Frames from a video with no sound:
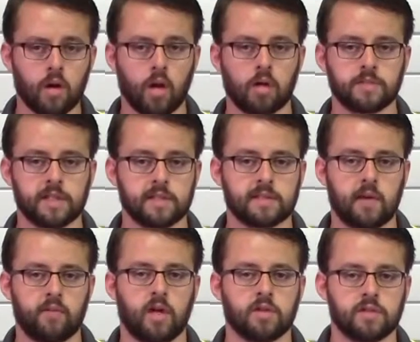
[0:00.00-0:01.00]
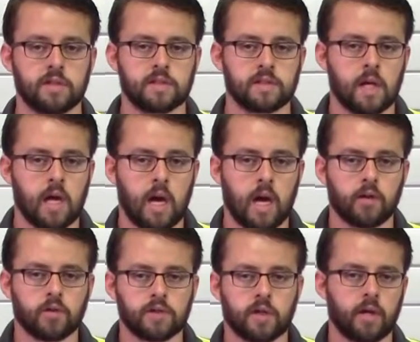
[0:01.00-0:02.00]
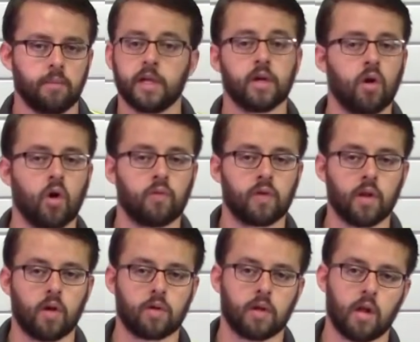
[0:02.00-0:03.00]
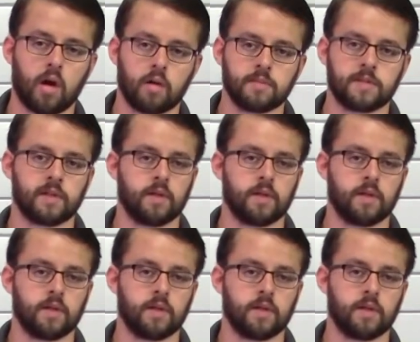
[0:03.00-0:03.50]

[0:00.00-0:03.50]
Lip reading: alarms in the 700s, those are going to be your overload alarms.